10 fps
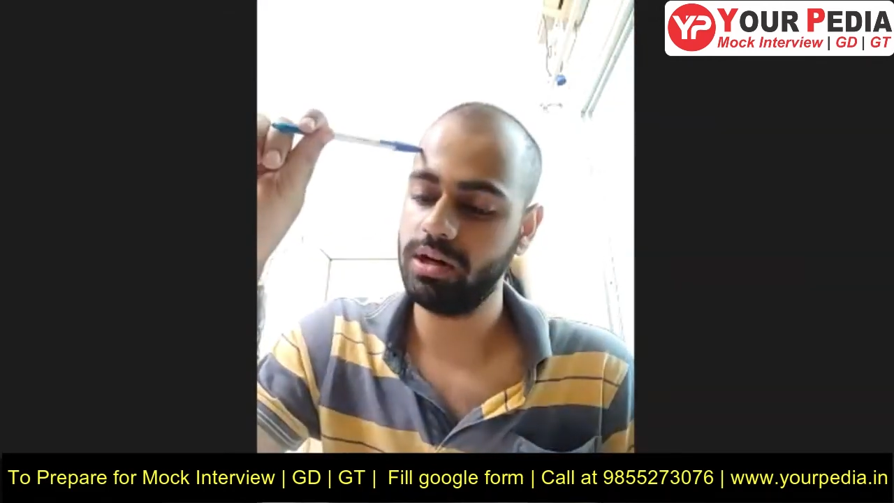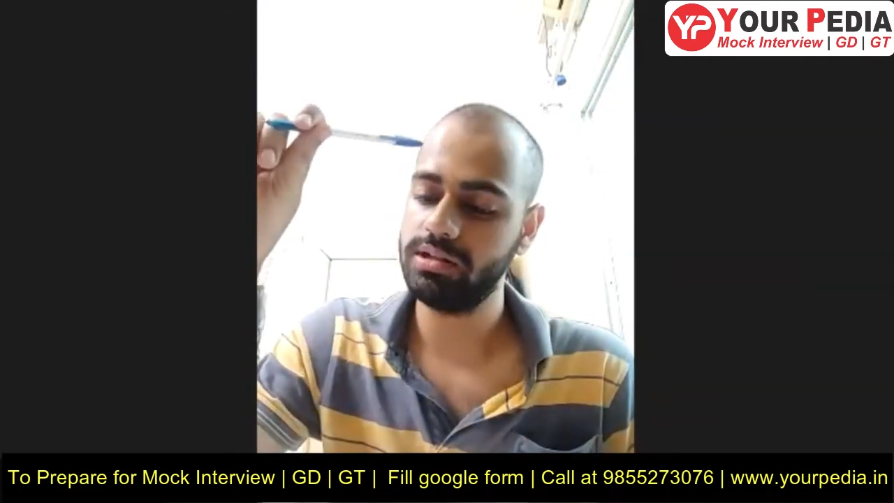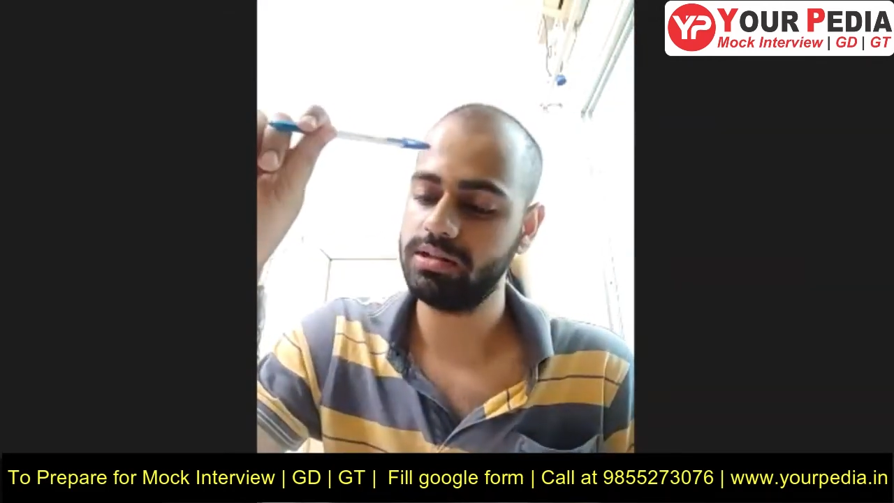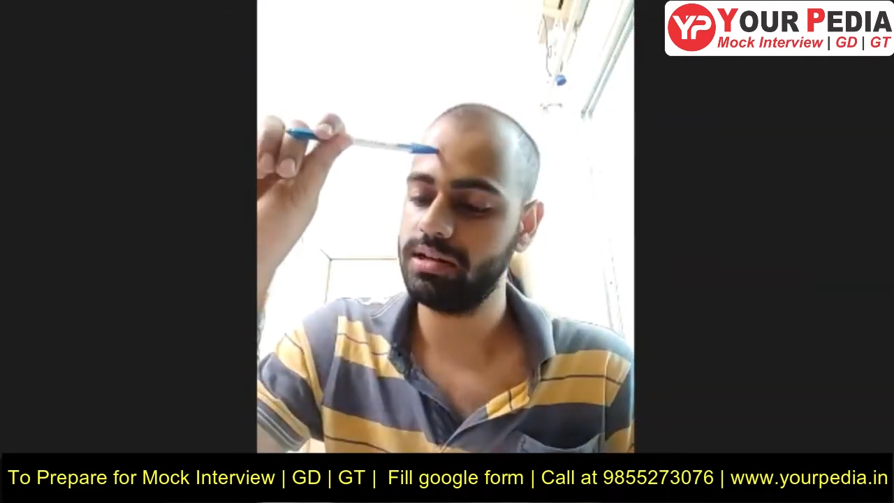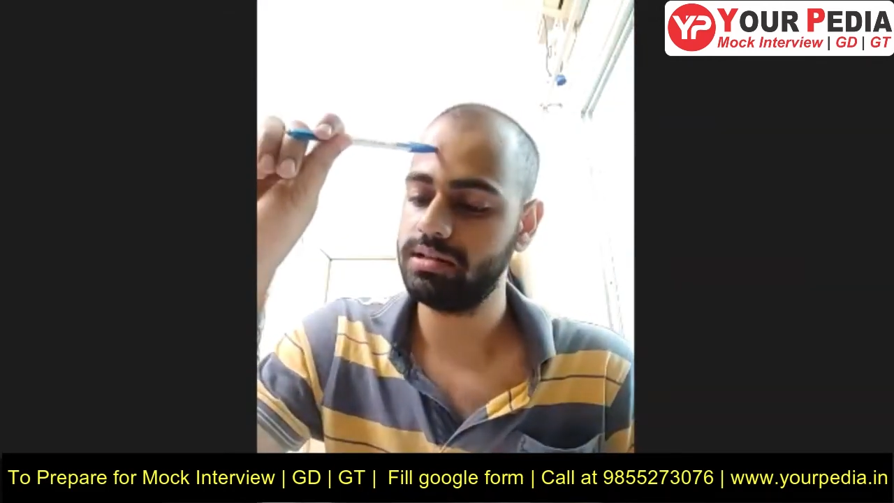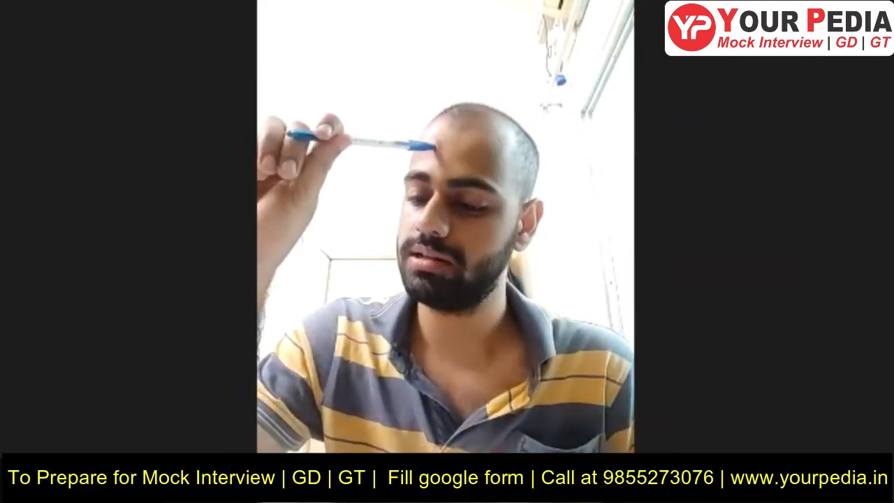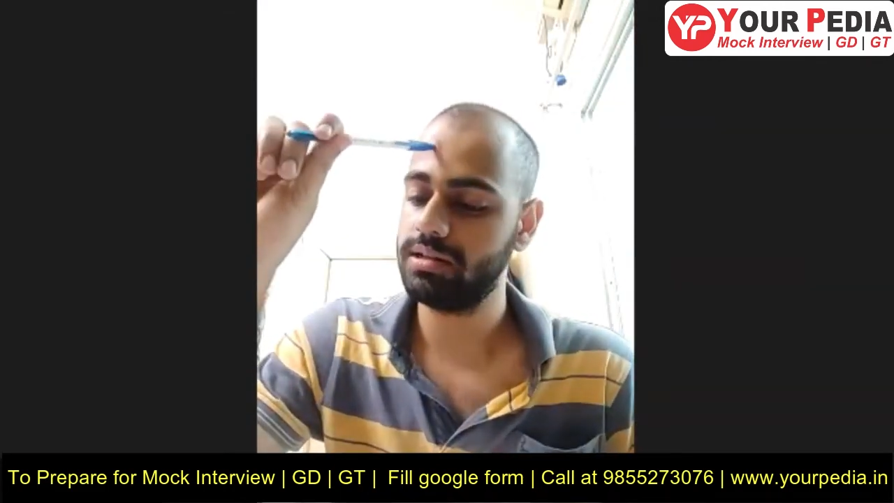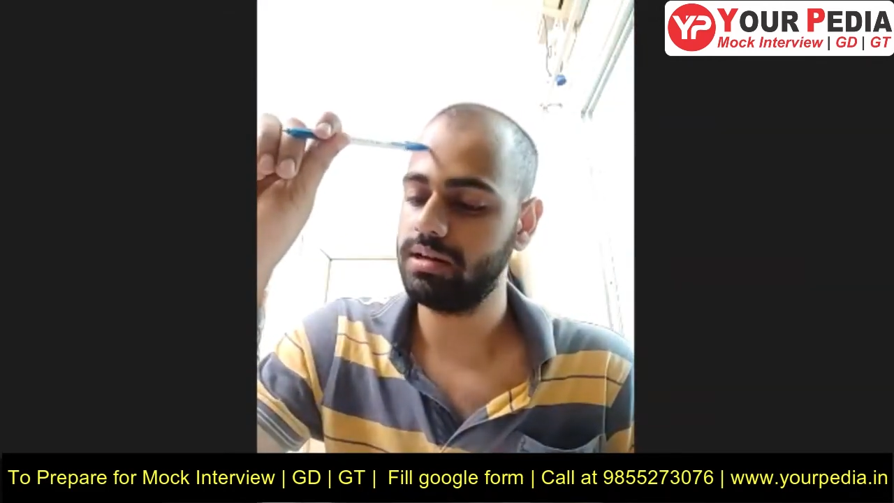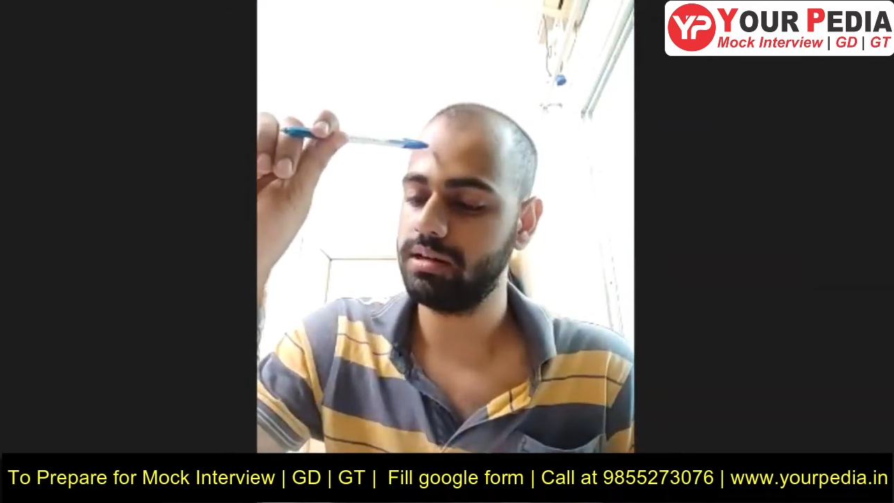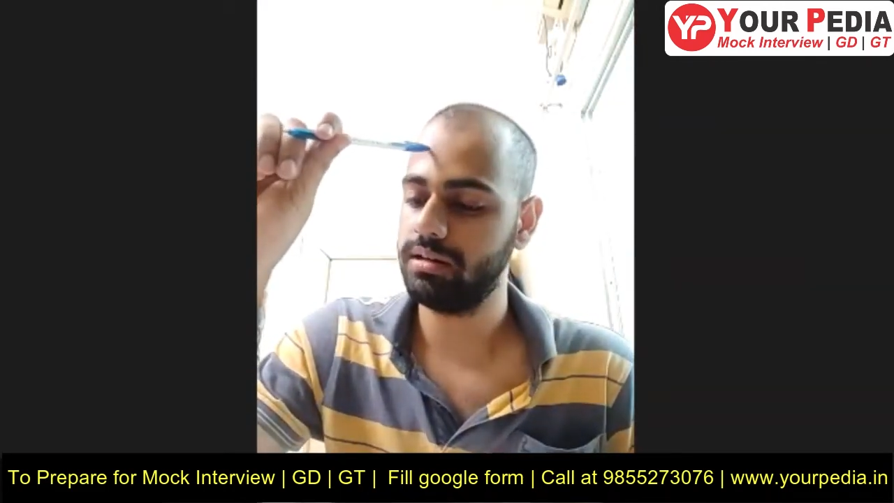and steady
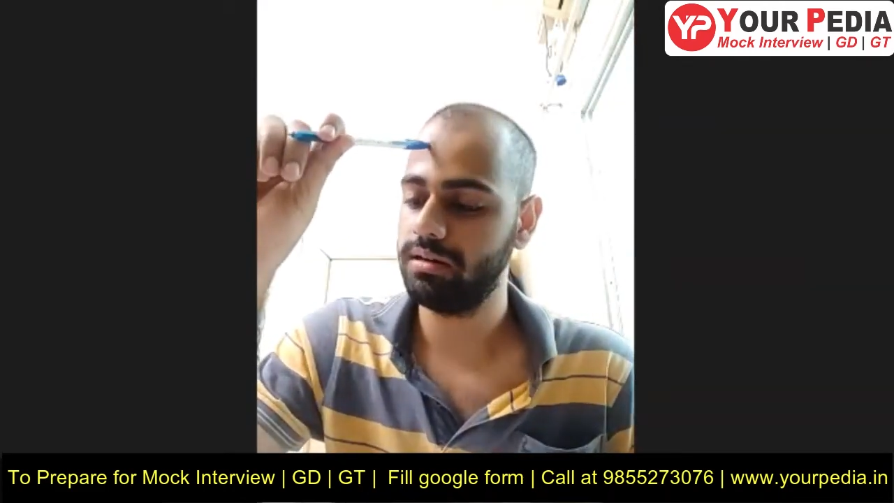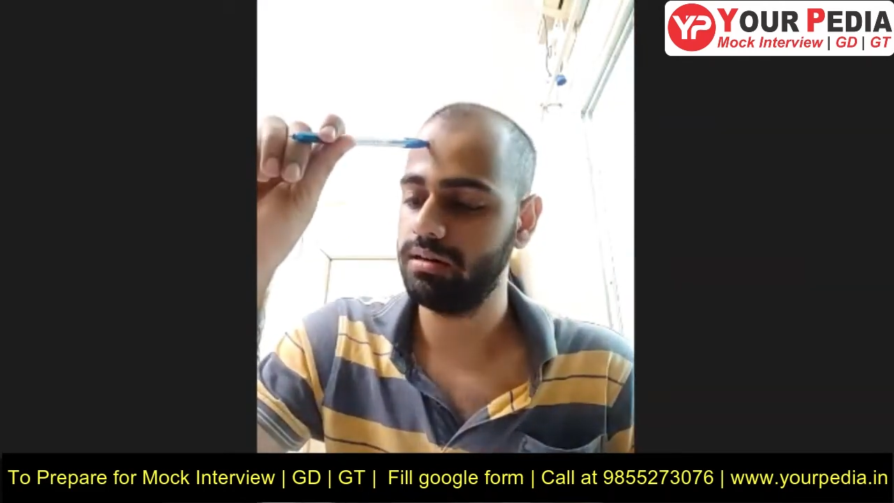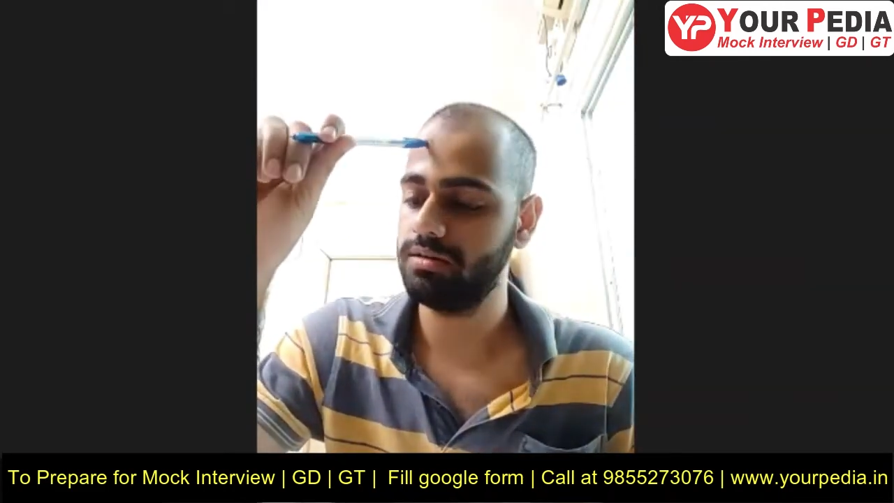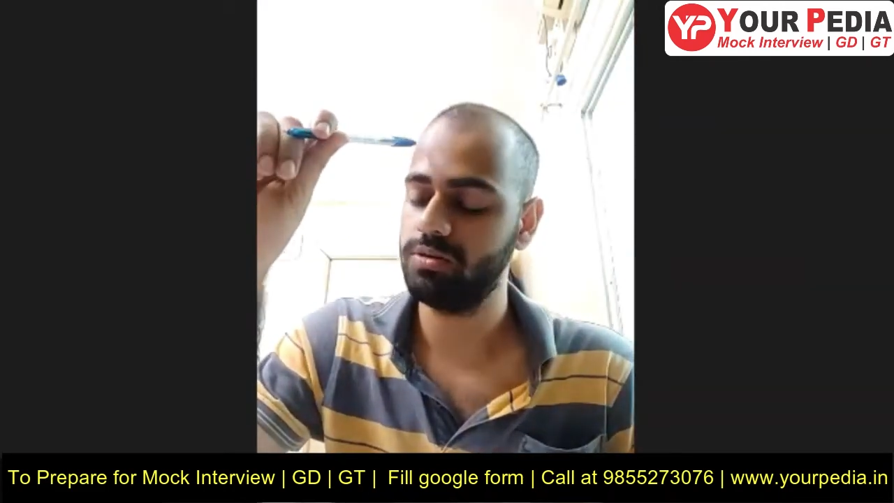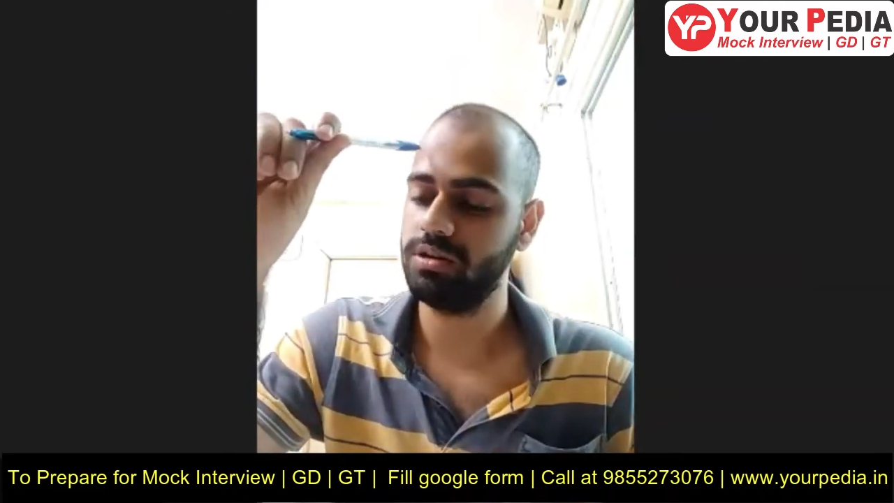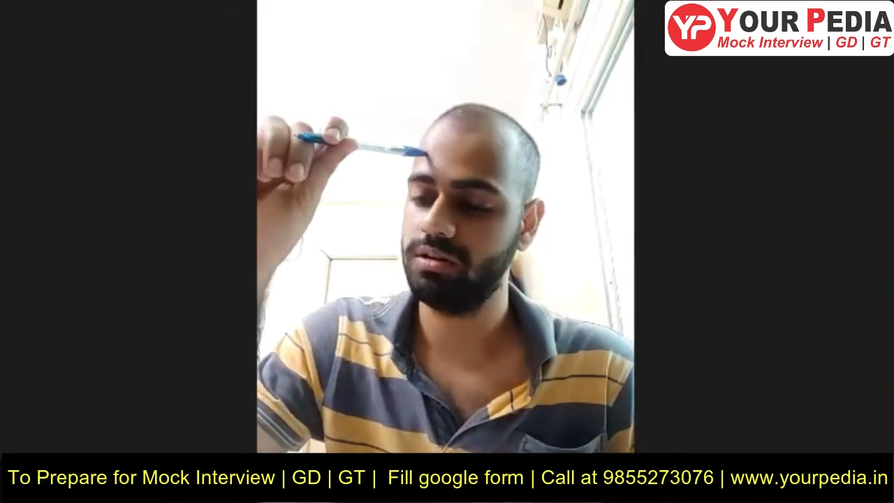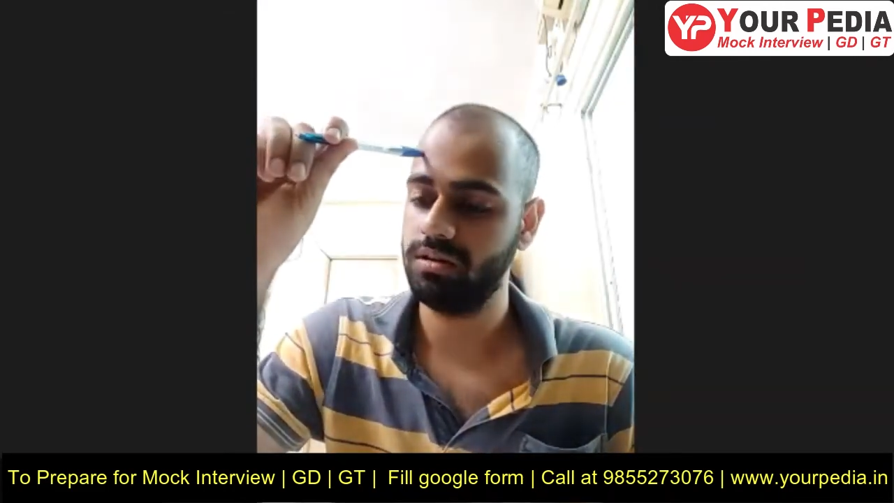state error is 1.